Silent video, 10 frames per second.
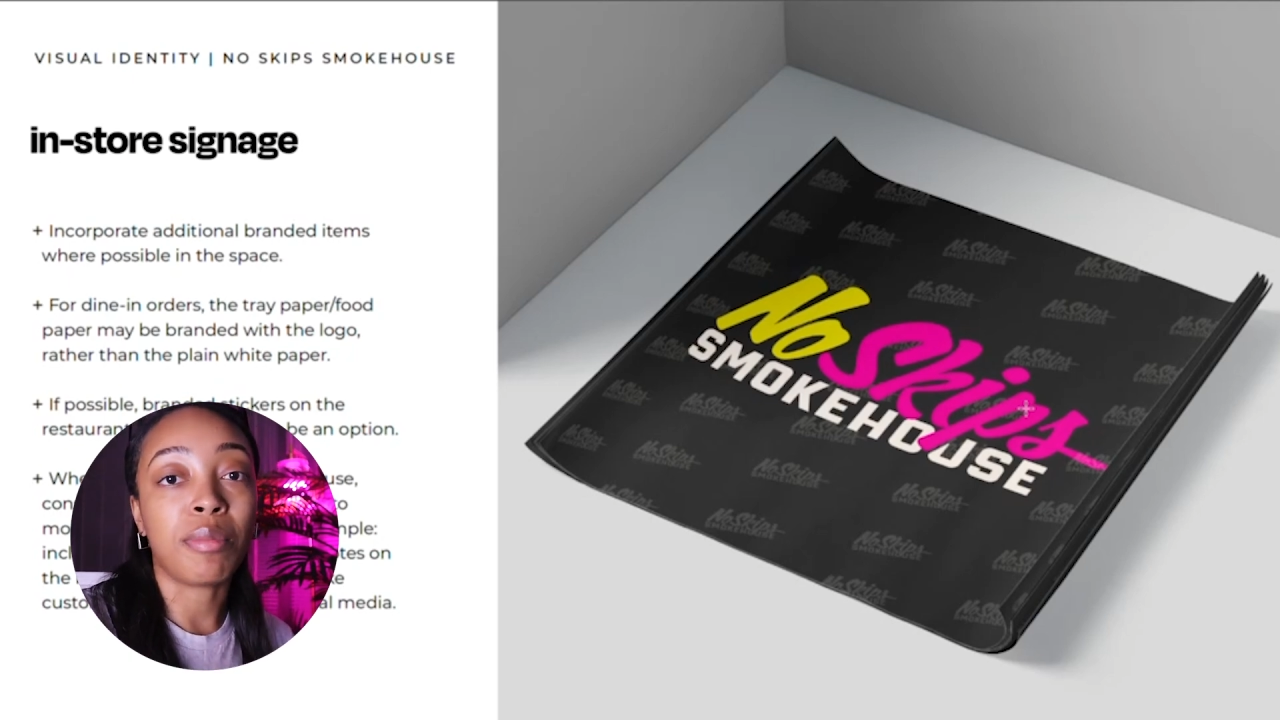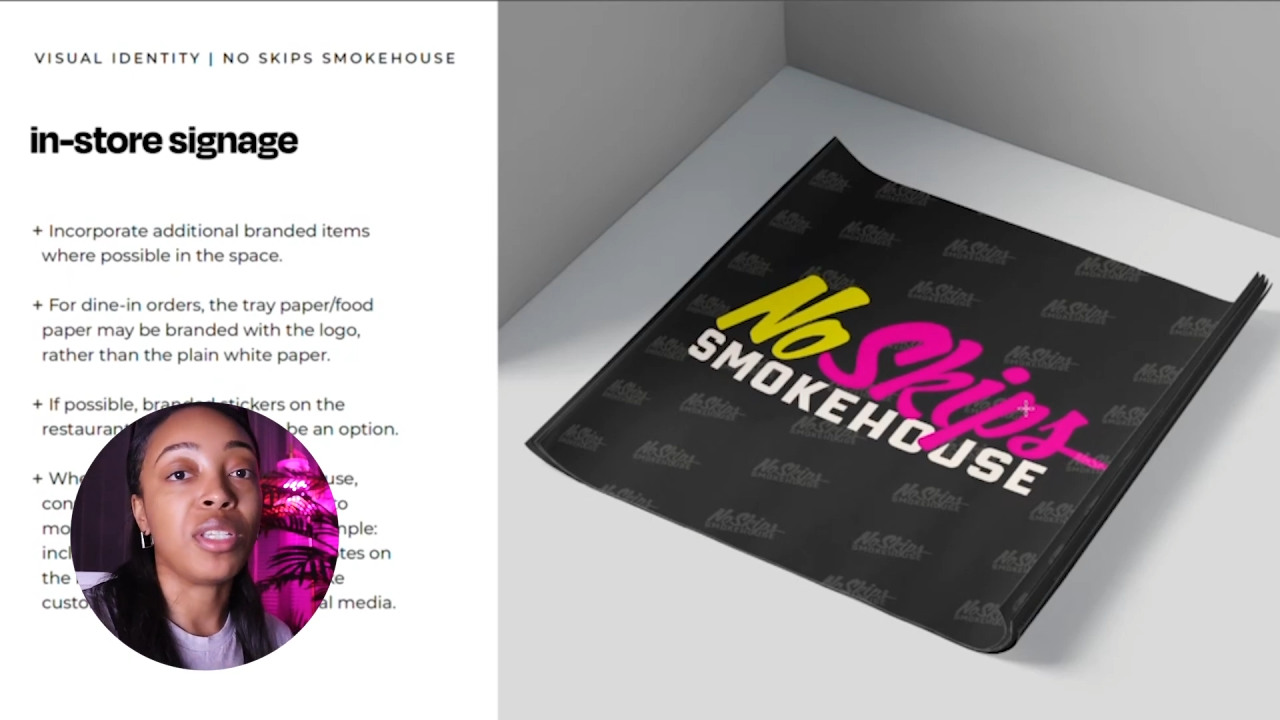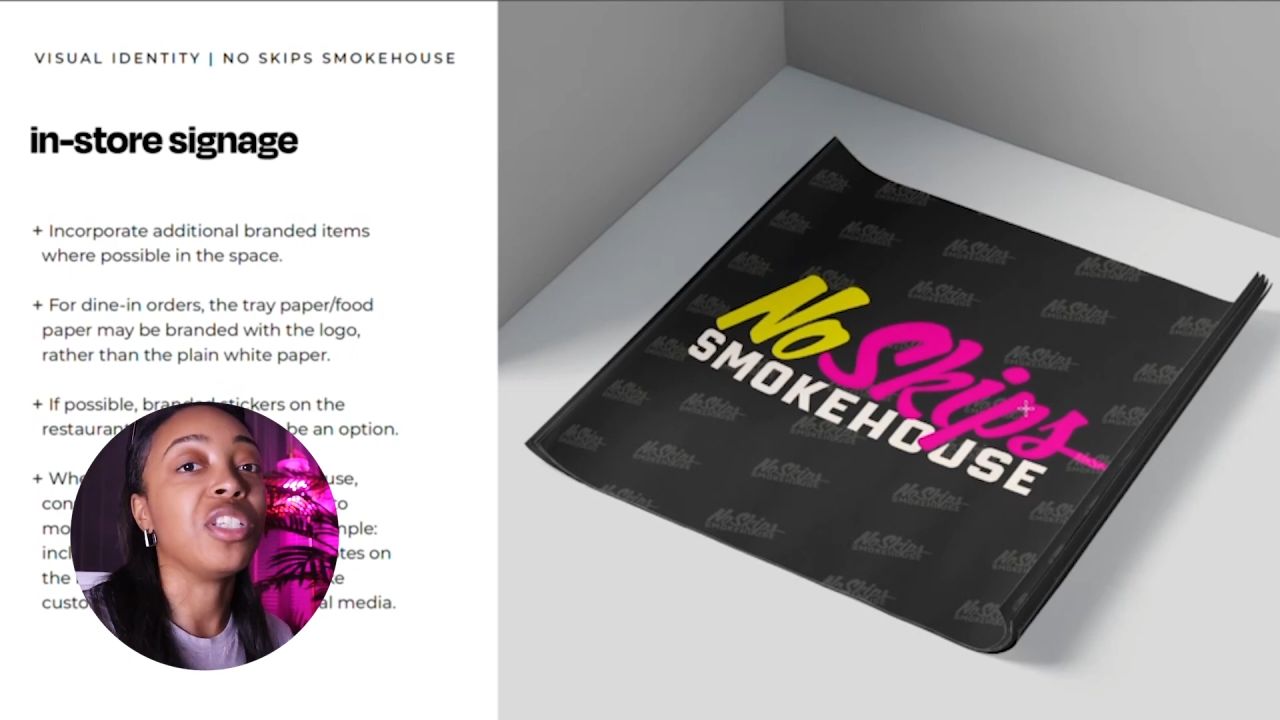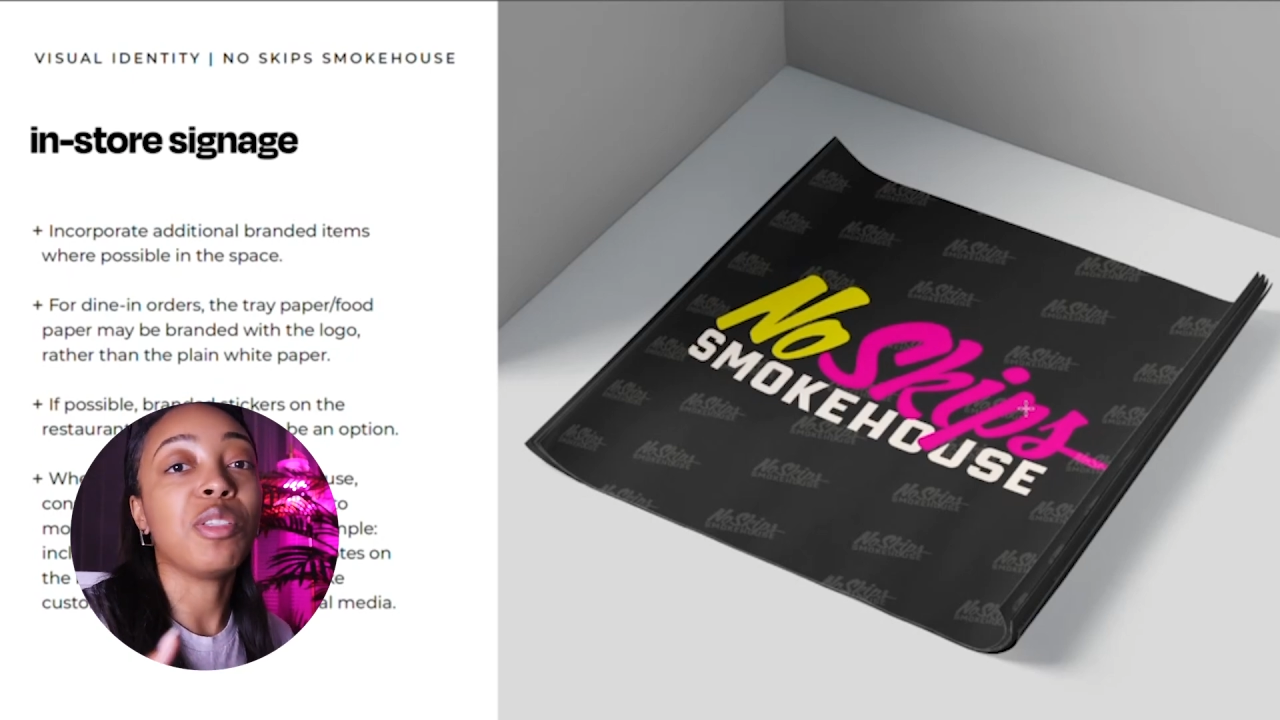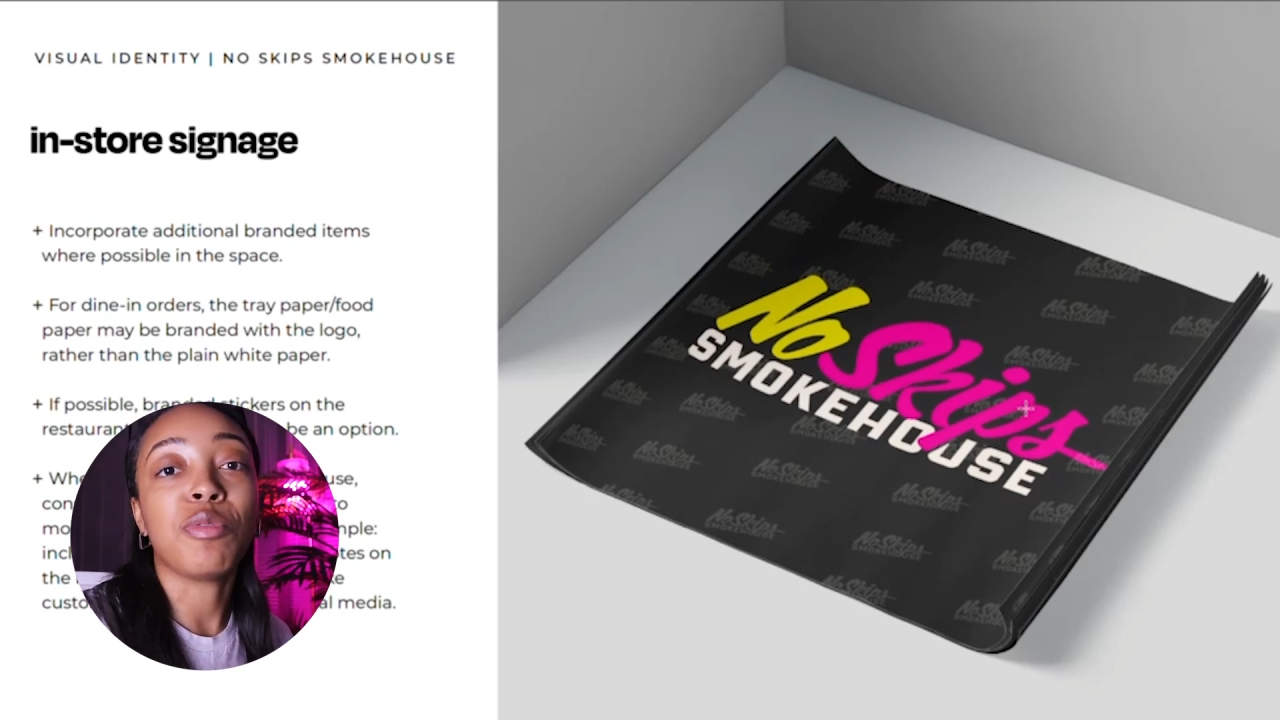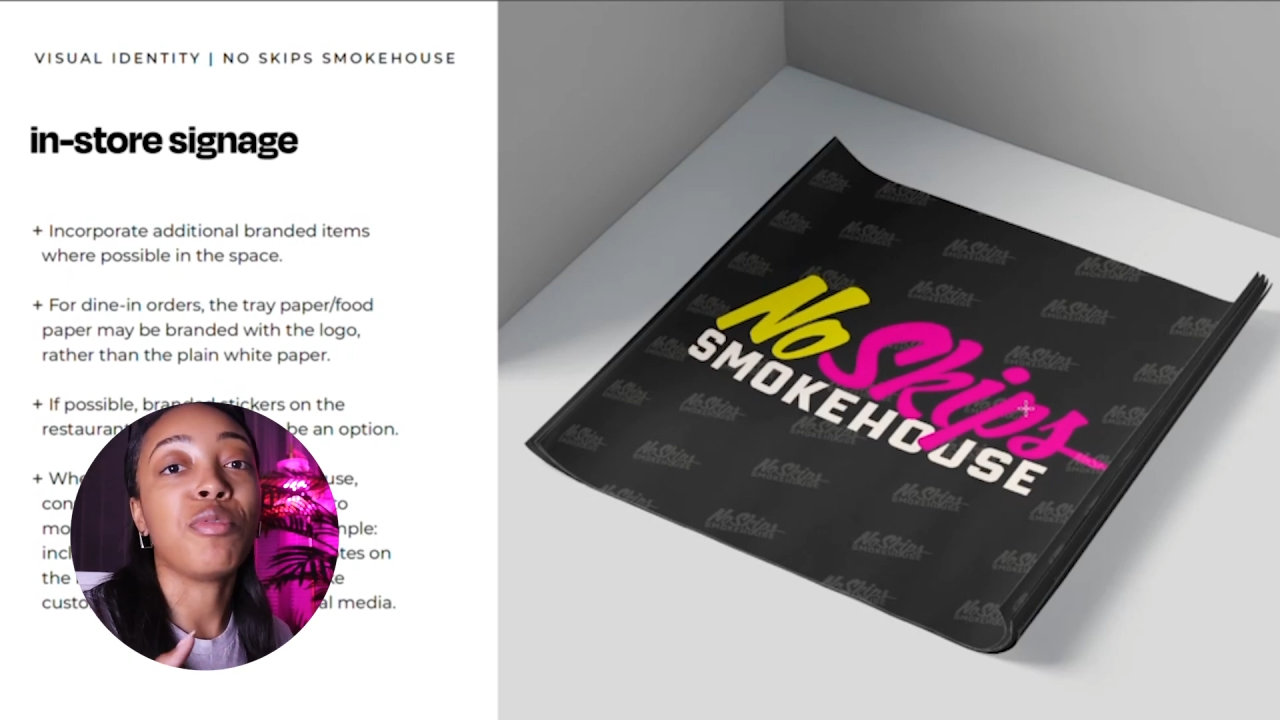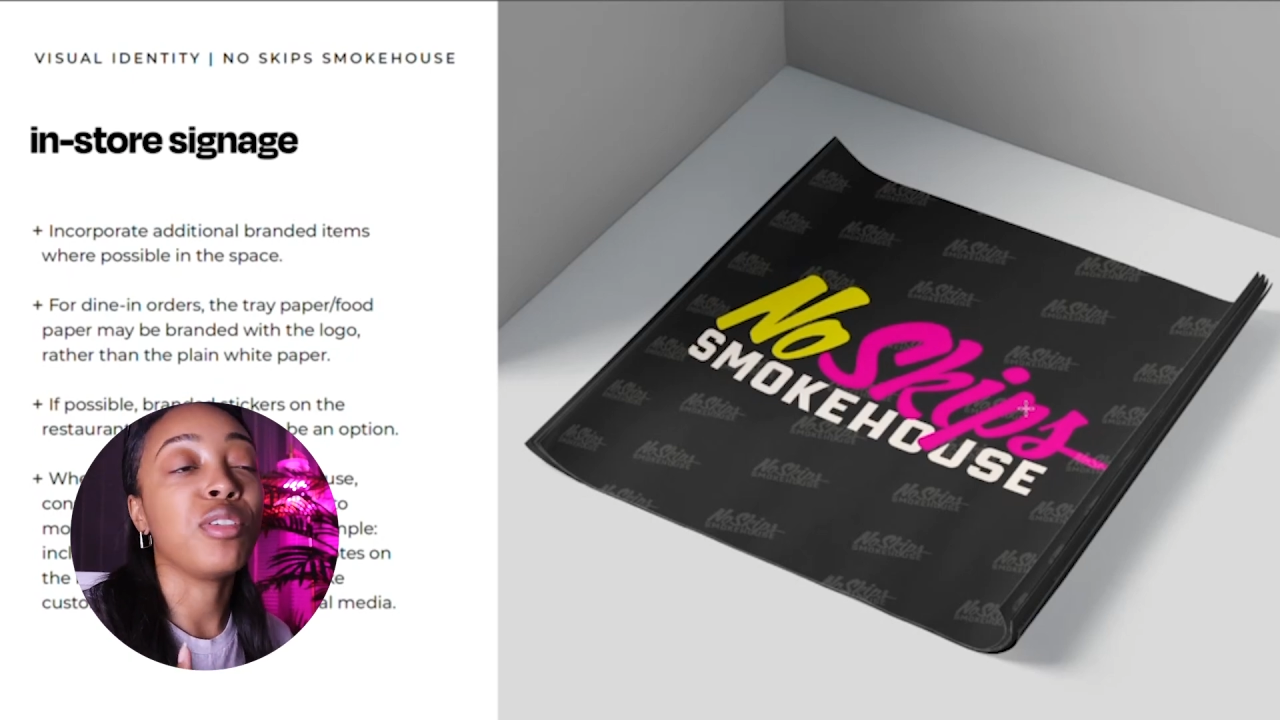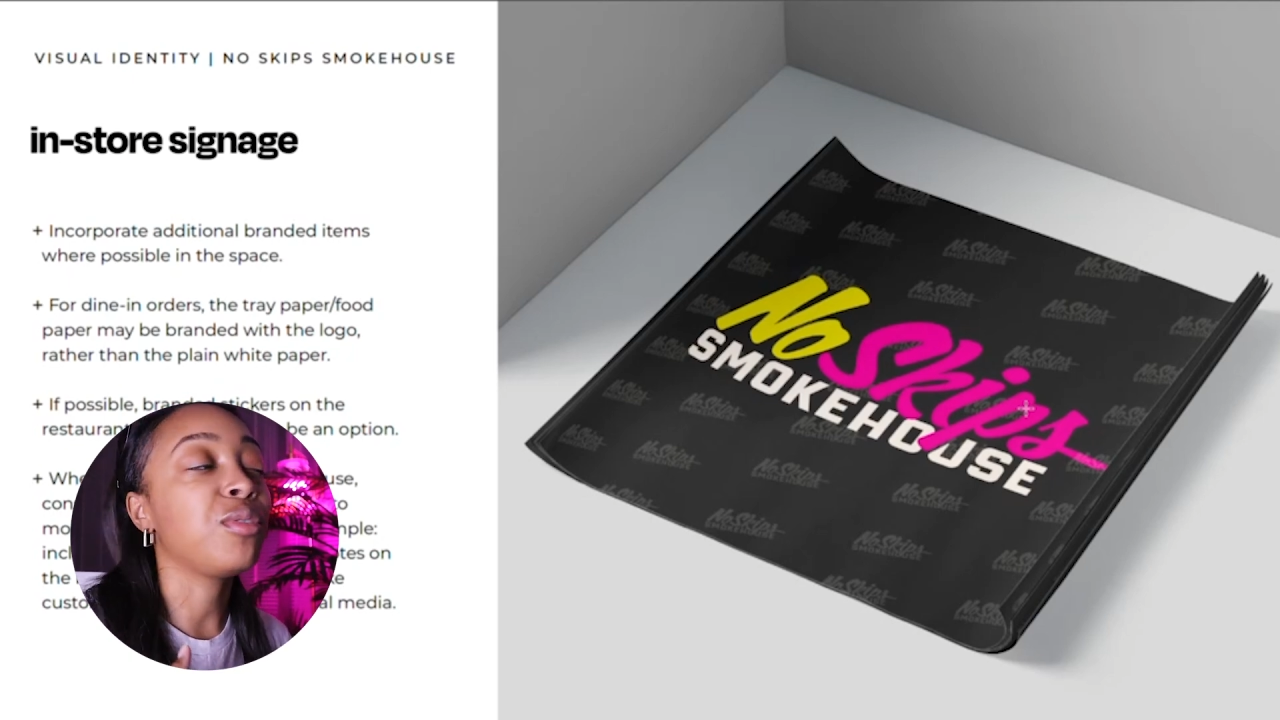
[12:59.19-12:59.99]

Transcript: I mentioned this before